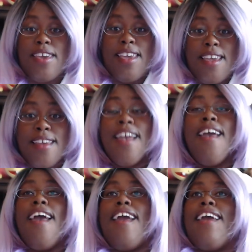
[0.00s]
And
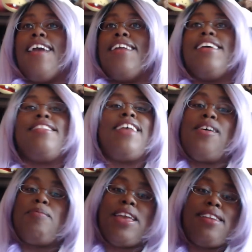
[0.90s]
they
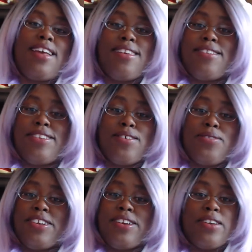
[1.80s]
don't make nothing, no
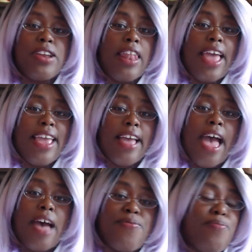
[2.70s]
shearing. Like,
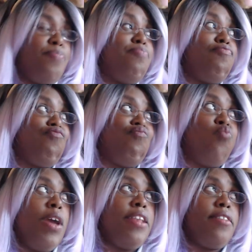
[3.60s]
I
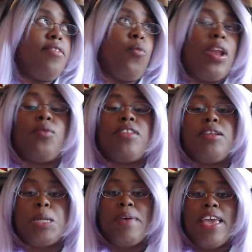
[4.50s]
went... When I was in
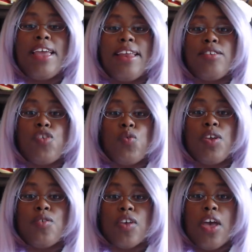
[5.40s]
Japan two
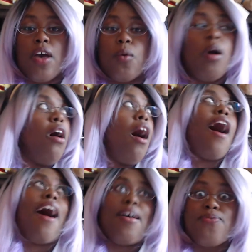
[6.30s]
years ago,
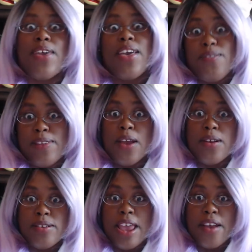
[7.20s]
I found their
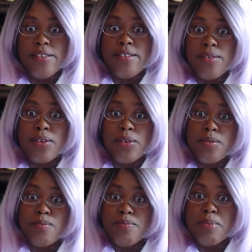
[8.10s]

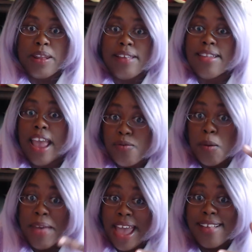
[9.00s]
Harajuku place. After
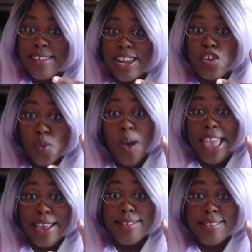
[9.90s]
passing it
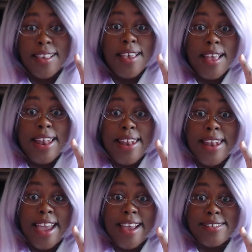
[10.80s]
twice
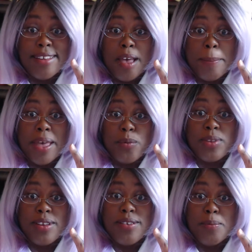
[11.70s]
last time I
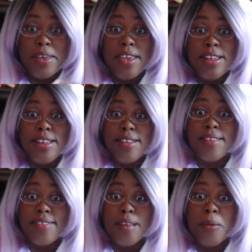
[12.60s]
was in Japan, in the
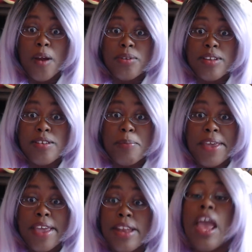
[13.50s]
summer I was in
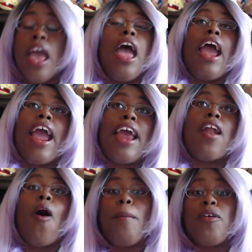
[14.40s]
Japan, and
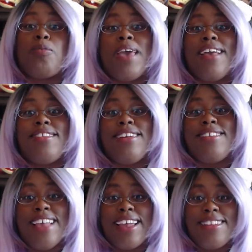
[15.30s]
almost passed it a
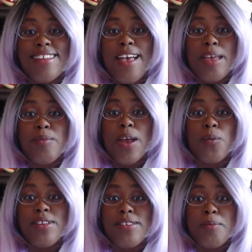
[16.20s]
second time when I
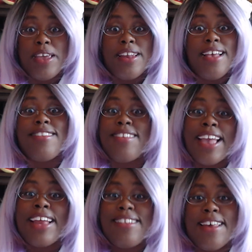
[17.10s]
went to Japan a
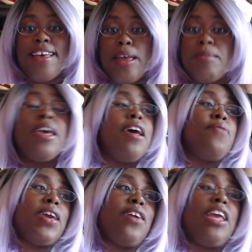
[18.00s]
second time,
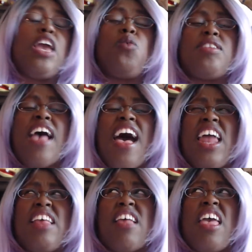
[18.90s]
found it. It was
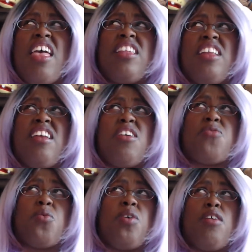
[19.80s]
hot as hell in there
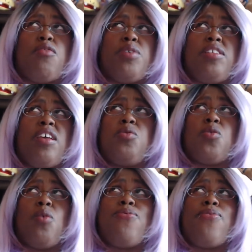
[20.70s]
for whatever reason. It was
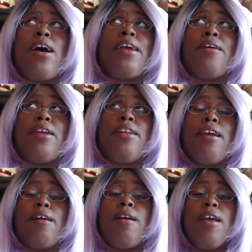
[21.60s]
on fire in
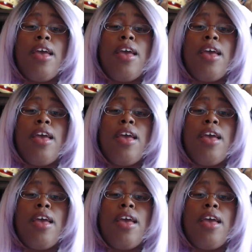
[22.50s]
there.